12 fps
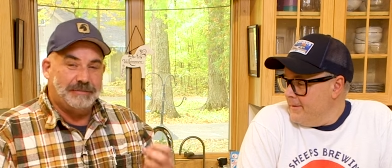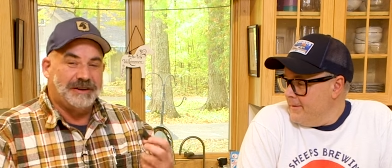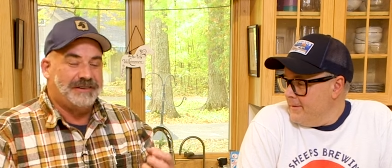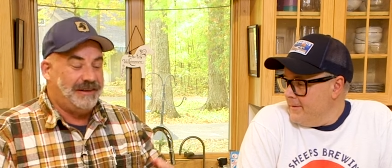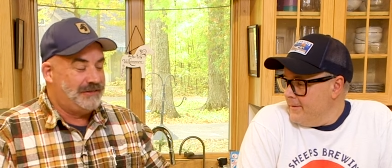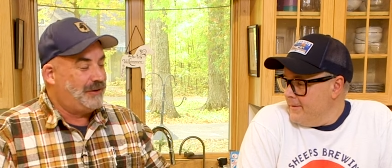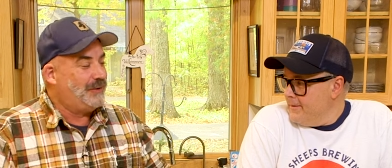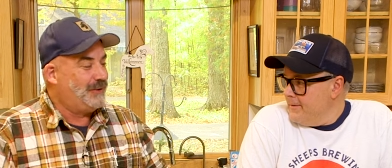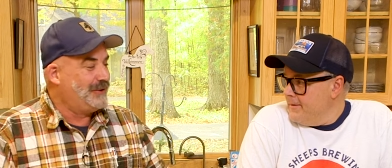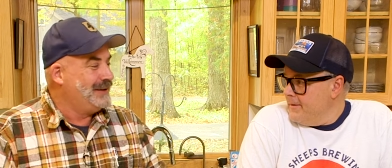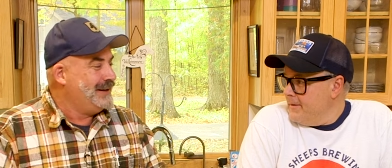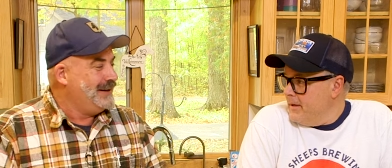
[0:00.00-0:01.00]
Speaker 1: must, is
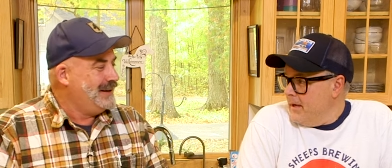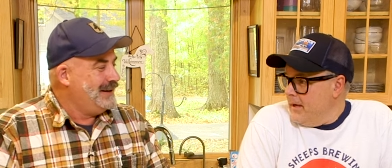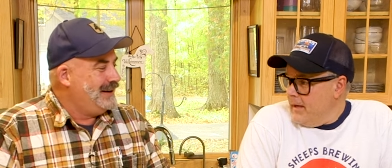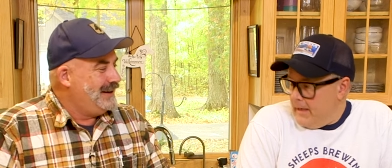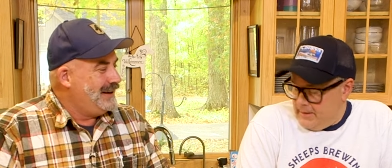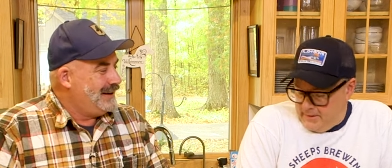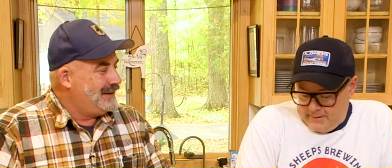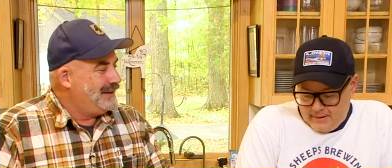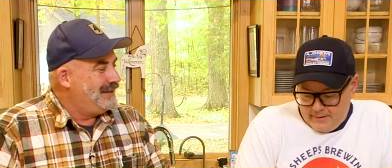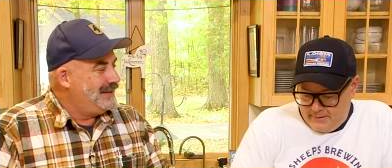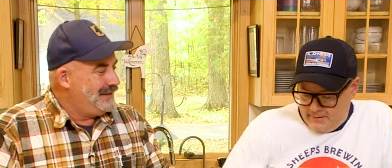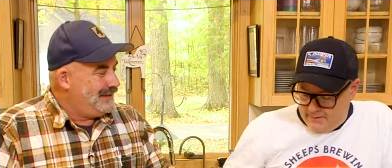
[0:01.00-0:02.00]
old. It's
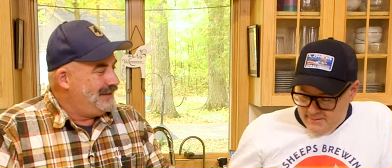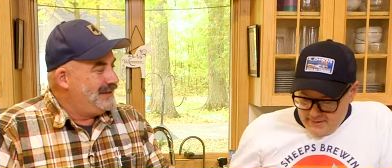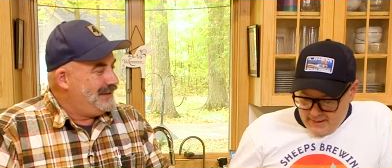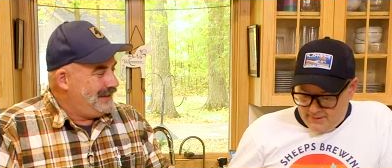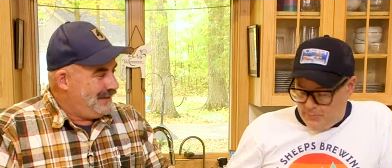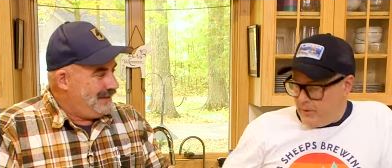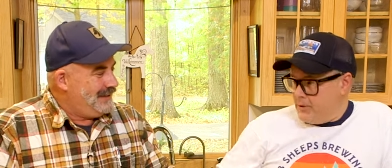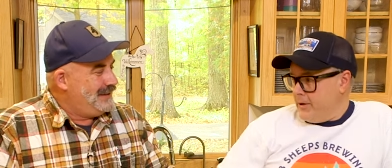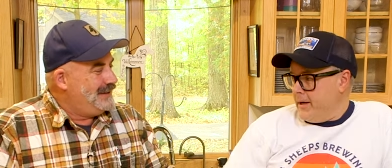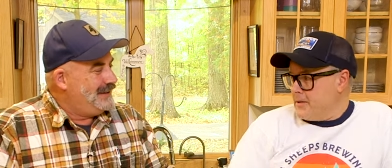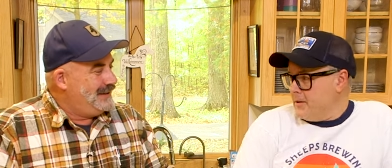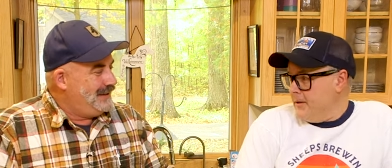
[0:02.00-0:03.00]
Speaker 2: it's that's what it
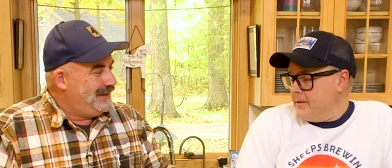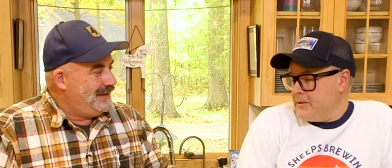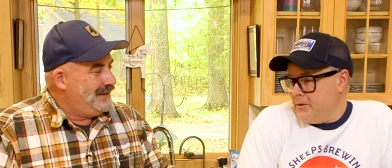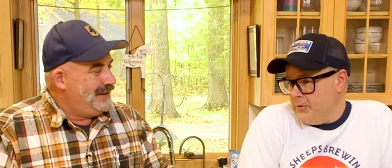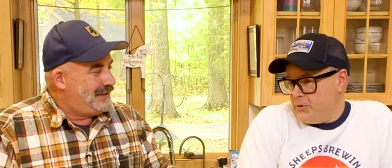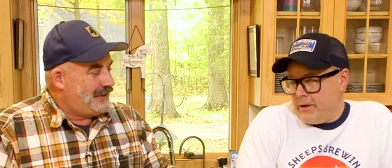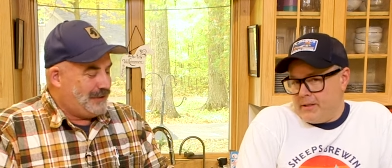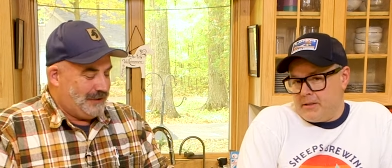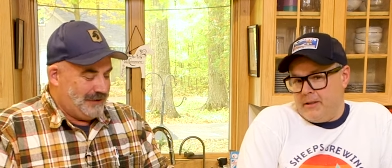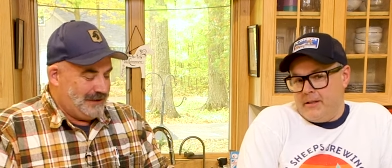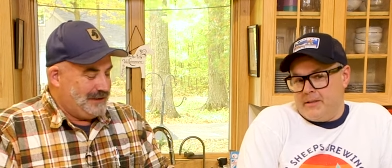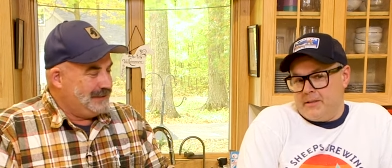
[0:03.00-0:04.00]
translates to. It
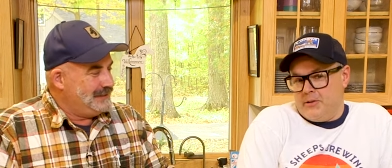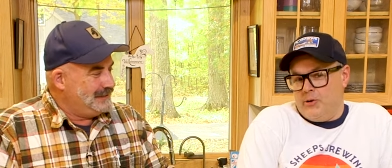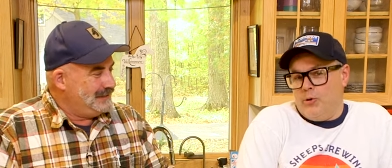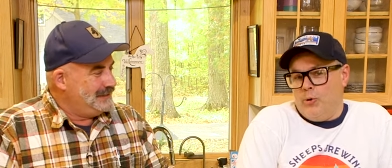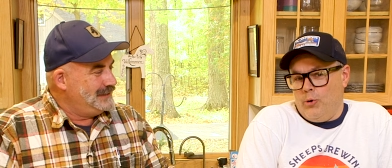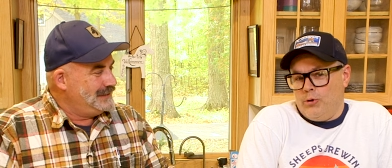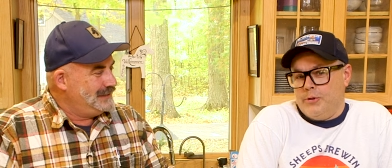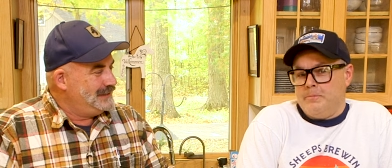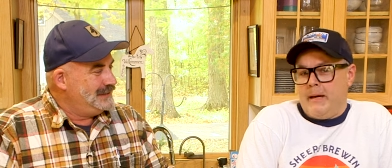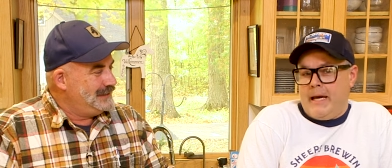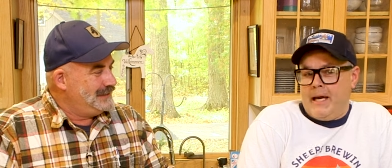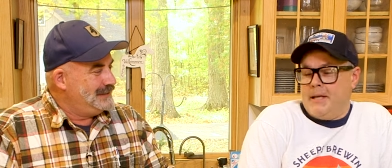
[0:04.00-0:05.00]
translates to old
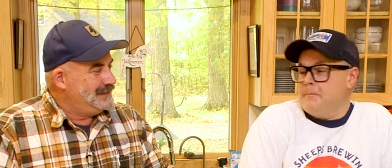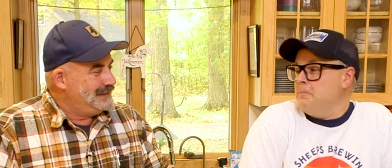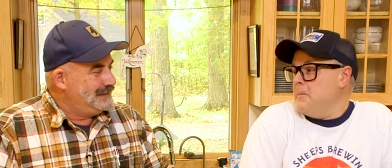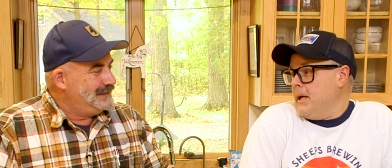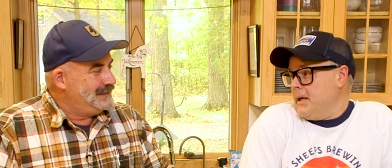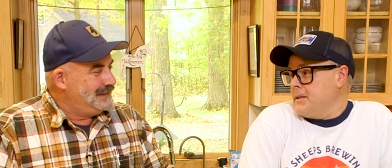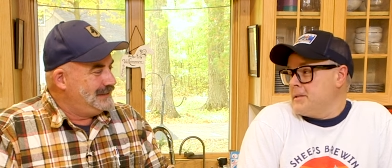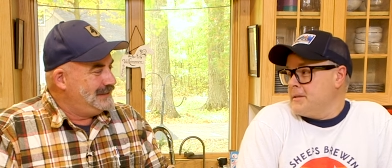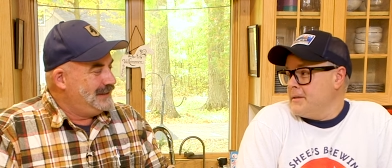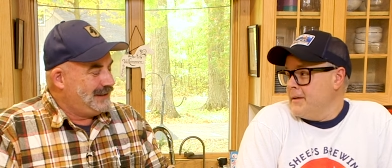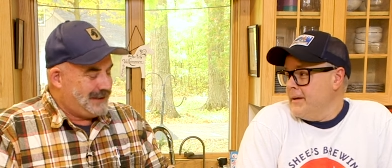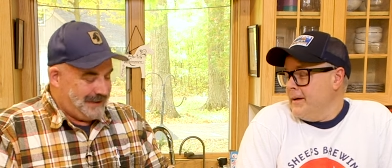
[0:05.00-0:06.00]
man mix.
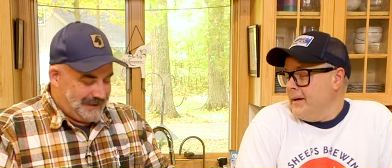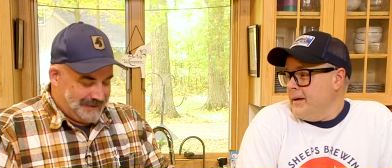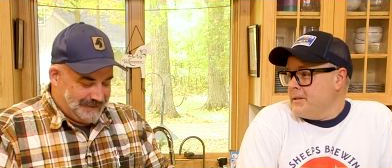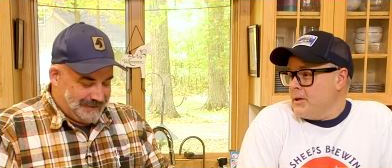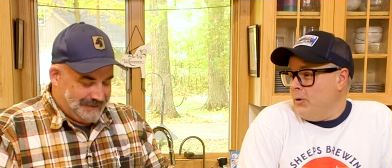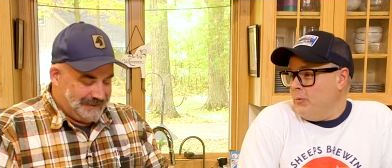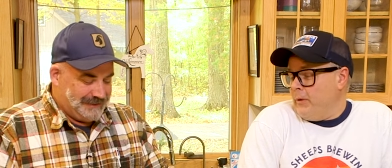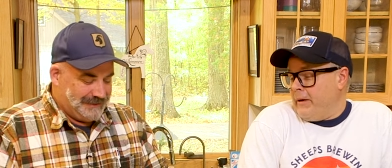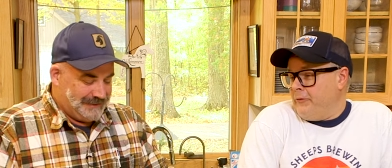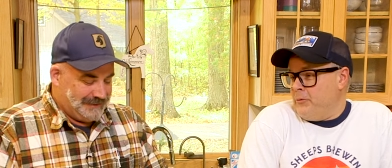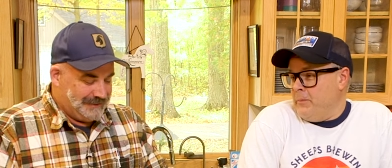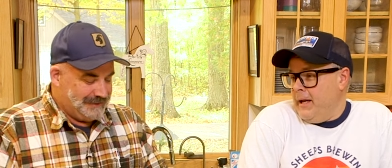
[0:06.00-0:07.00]
Okay. So like
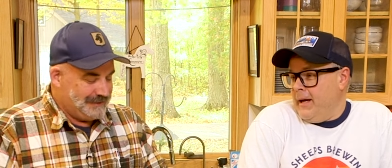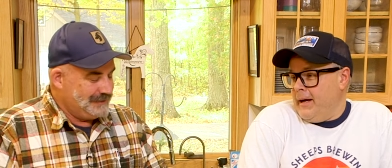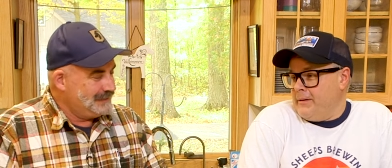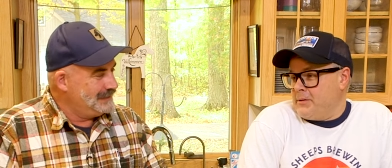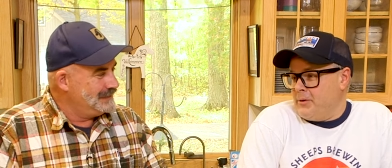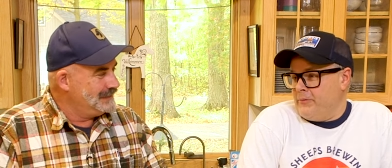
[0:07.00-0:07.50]
for me, I sort